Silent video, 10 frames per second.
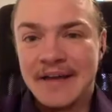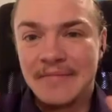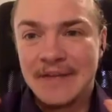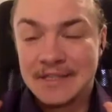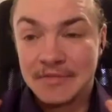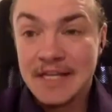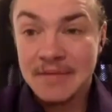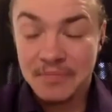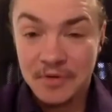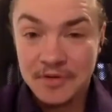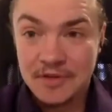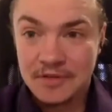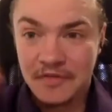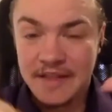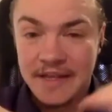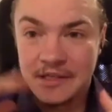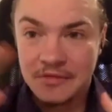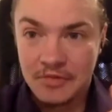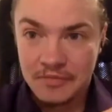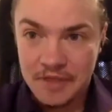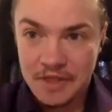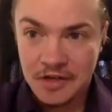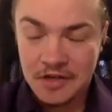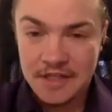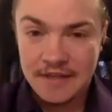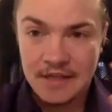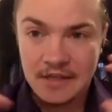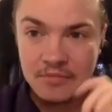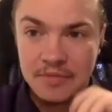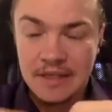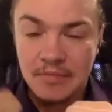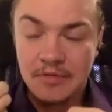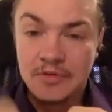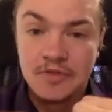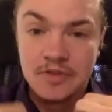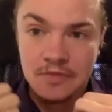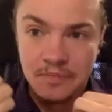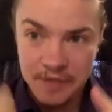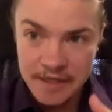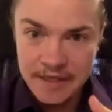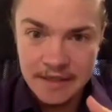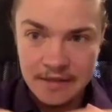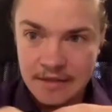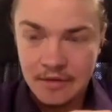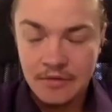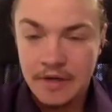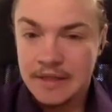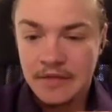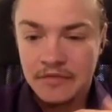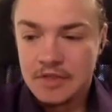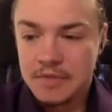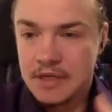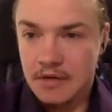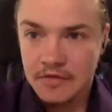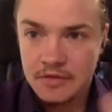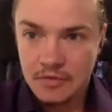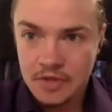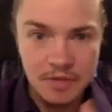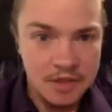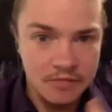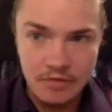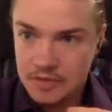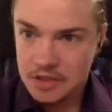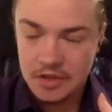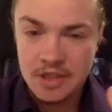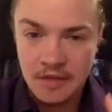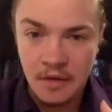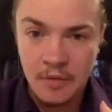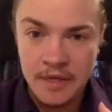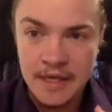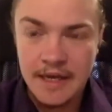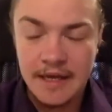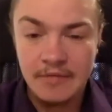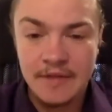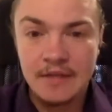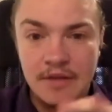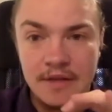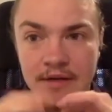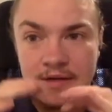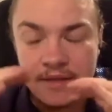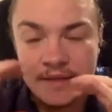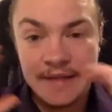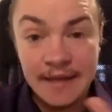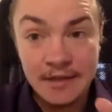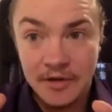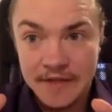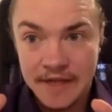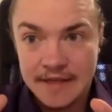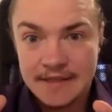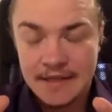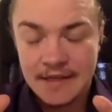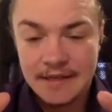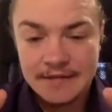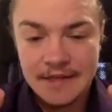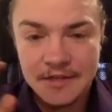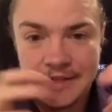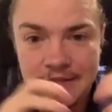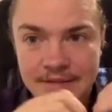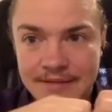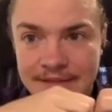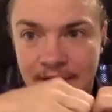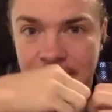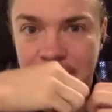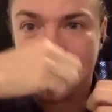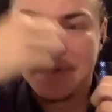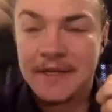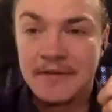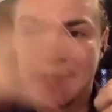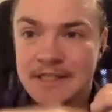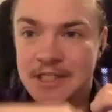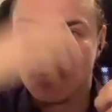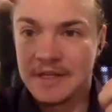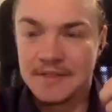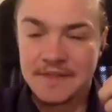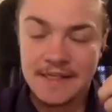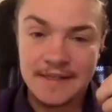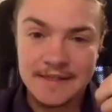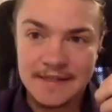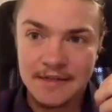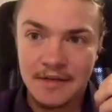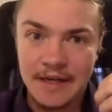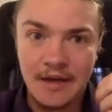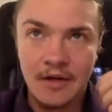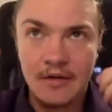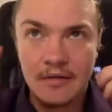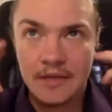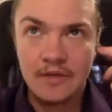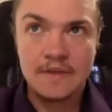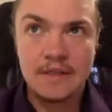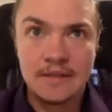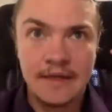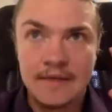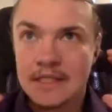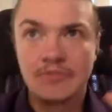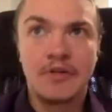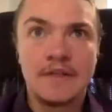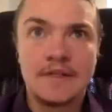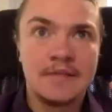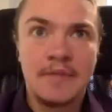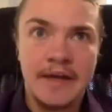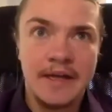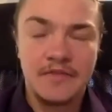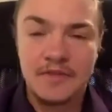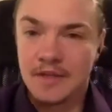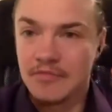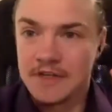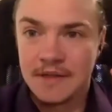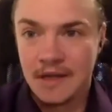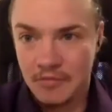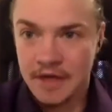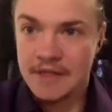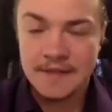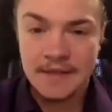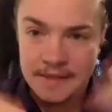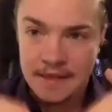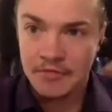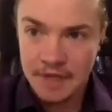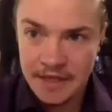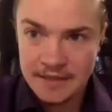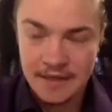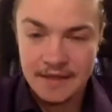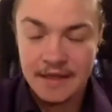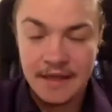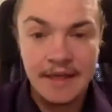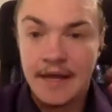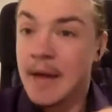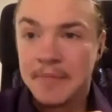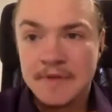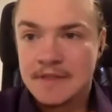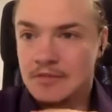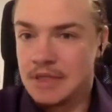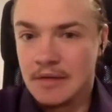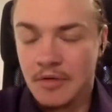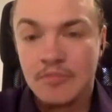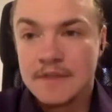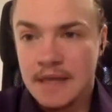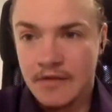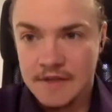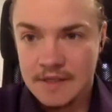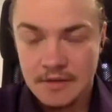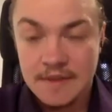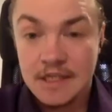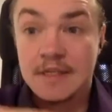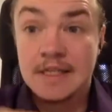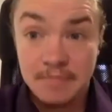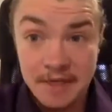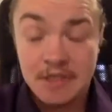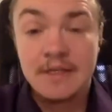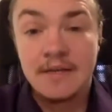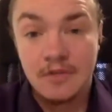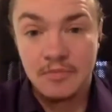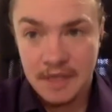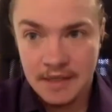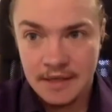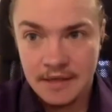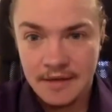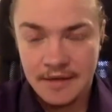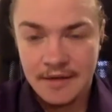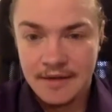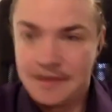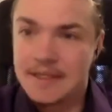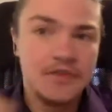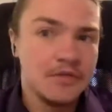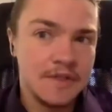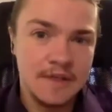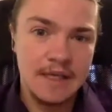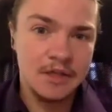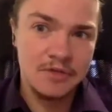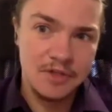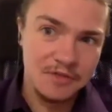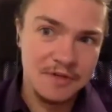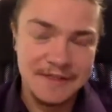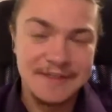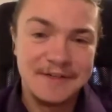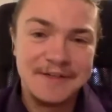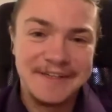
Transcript: it's really important to feel that you won't be judged and that you'll be able to speak, and, you know, and if you speak or if you don't speak, you won't be judged either way. And then when they're in that context, they just start popping out like strings of sentences, or like, oh, I know this, like this word is in my head for some reason. Like, what is it? Is that related? Happens to me almost every single session, especially at the beginning, because afterwards they get used to it. So